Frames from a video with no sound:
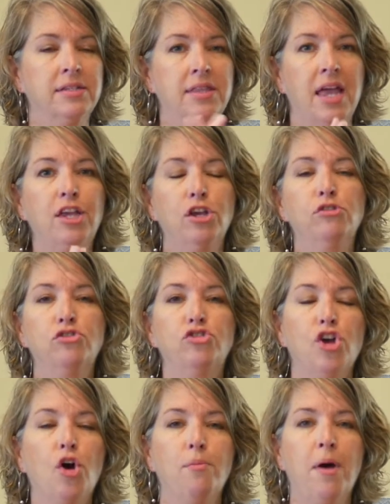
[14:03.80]
thank you
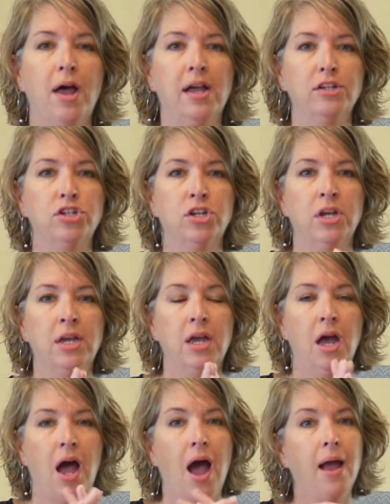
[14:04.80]
so much.
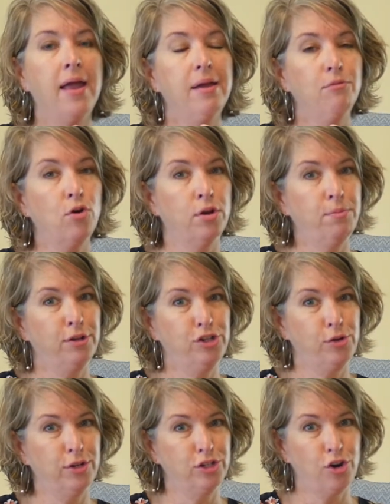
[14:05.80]
I am going to
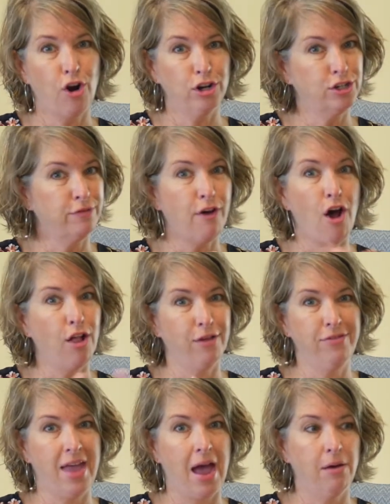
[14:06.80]
put you in charge of all
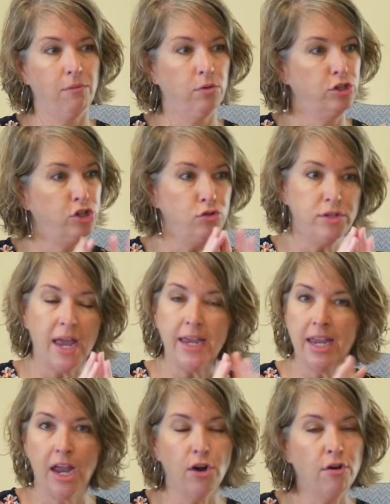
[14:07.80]
of that. Would you take
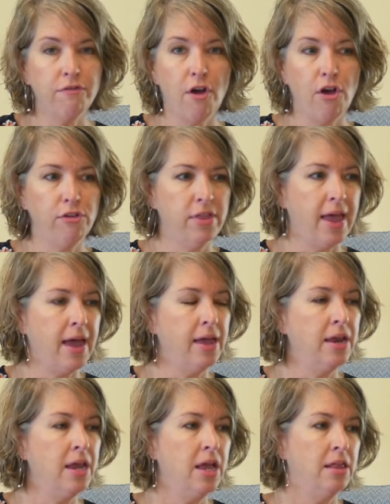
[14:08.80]
care of all of
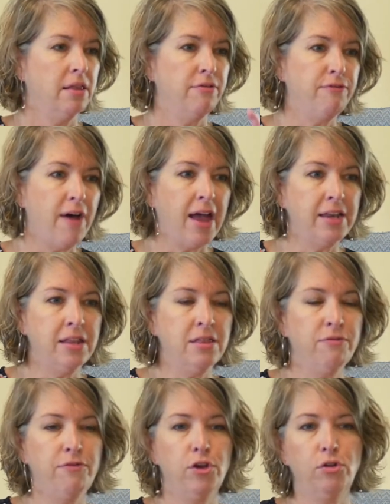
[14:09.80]
that? The finding the
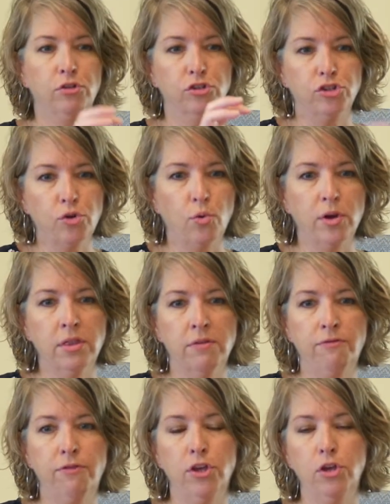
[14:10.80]
food, the storing the
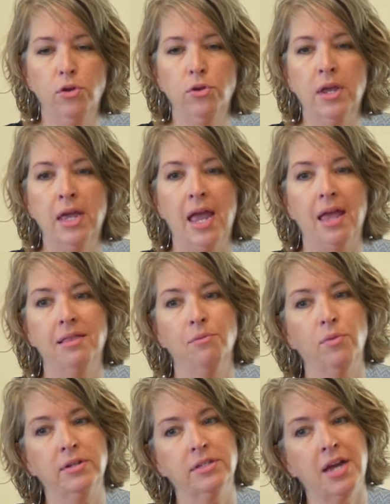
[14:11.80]
food, and then
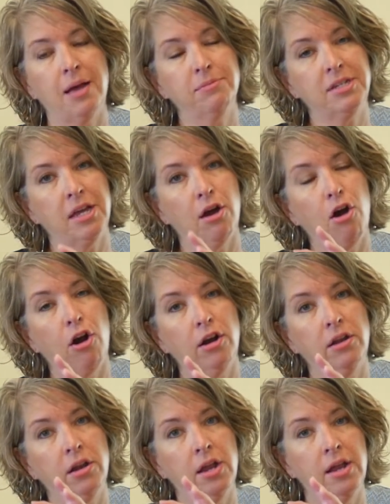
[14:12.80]
when times get
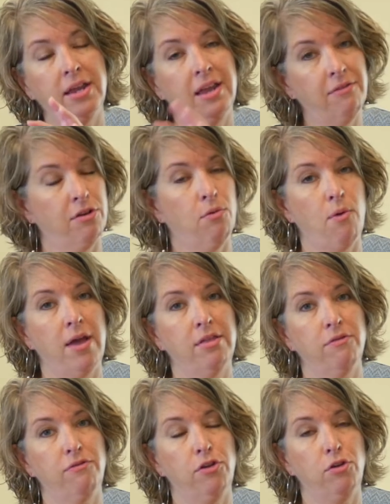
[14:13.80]
hard, giving away the
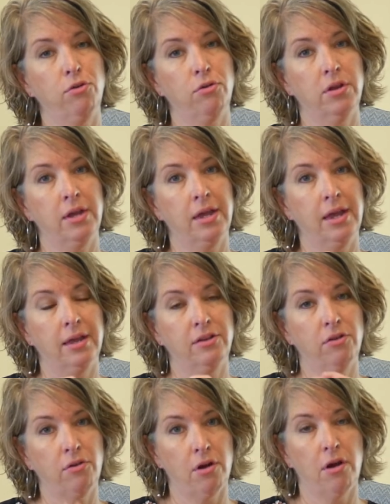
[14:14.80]
food
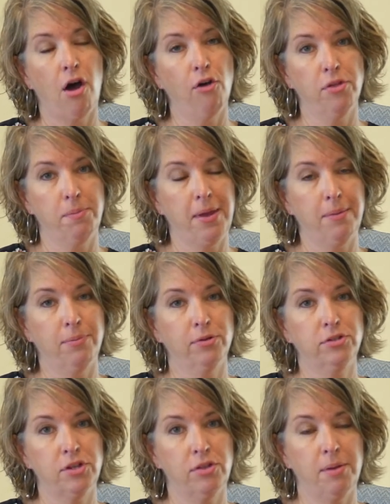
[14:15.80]
to all the people
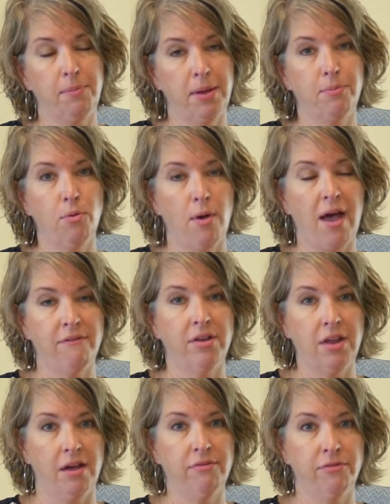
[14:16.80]
so that people will have
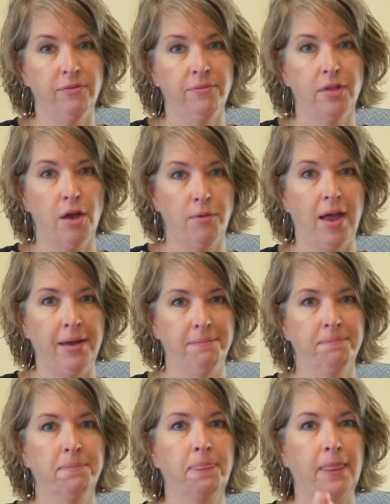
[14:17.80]
enough. Okay,
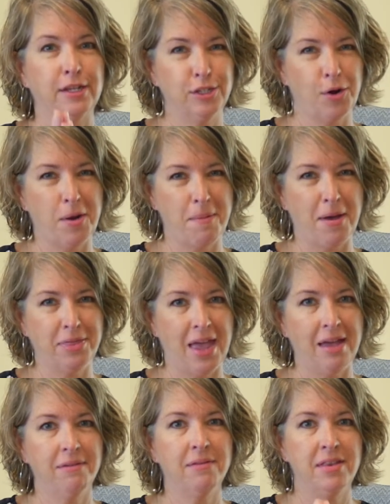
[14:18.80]
sorry about
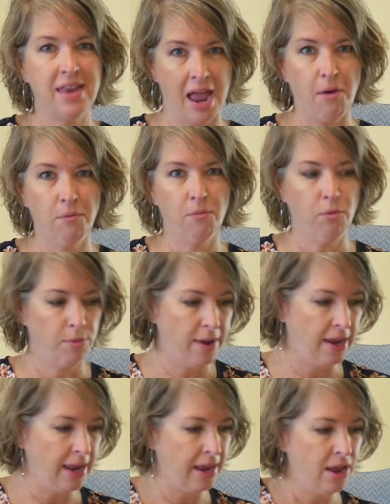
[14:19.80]
that. Now we're
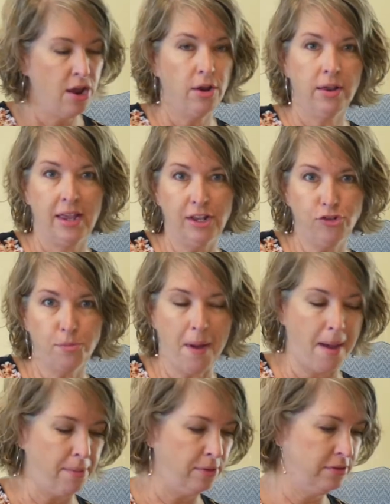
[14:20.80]
ready. Get your
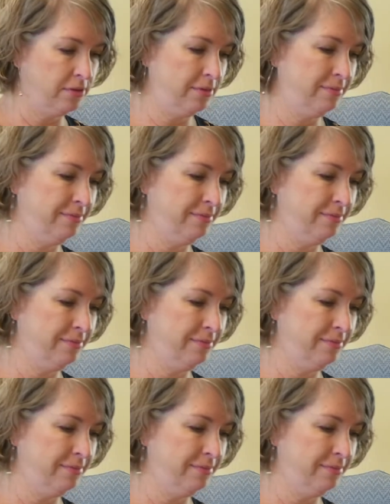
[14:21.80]
Bibles.